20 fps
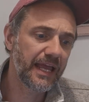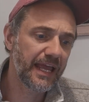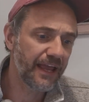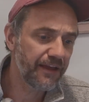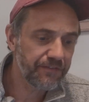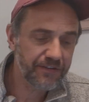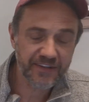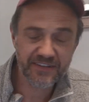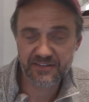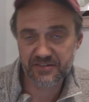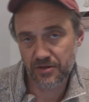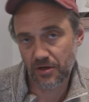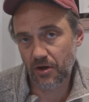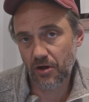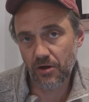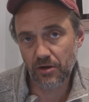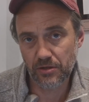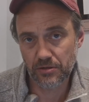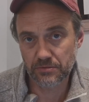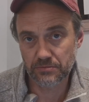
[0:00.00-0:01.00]
If it's
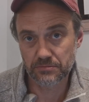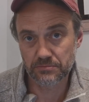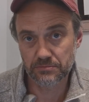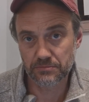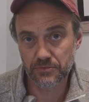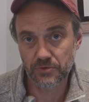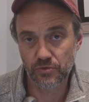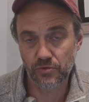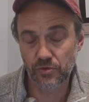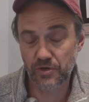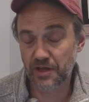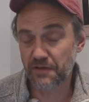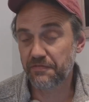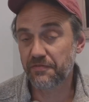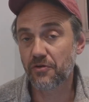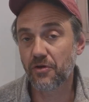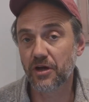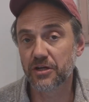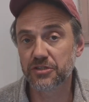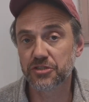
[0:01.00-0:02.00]
not, or
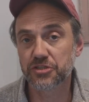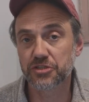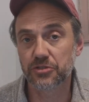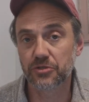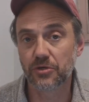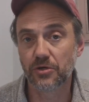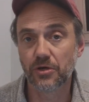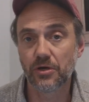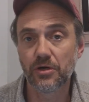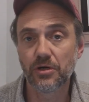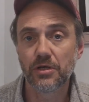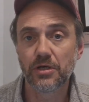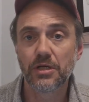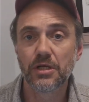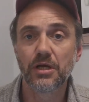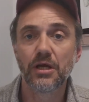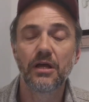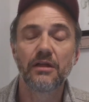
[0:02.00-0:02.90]
if you're unsure,